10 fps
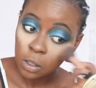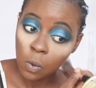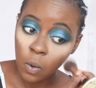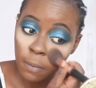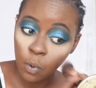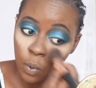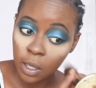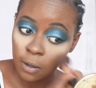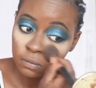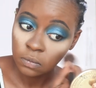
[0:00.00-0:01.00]
gonna wipe
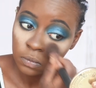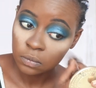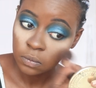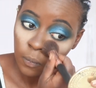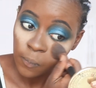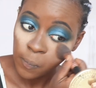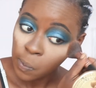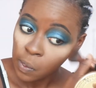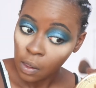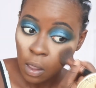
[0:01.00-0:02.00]
away
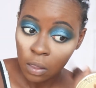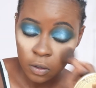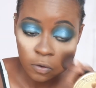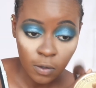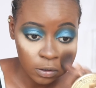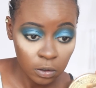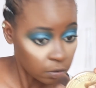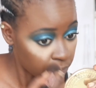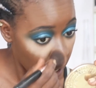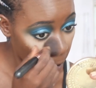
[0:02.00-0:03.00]
this excess
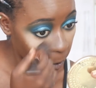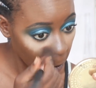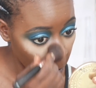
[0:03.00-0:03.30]
powder.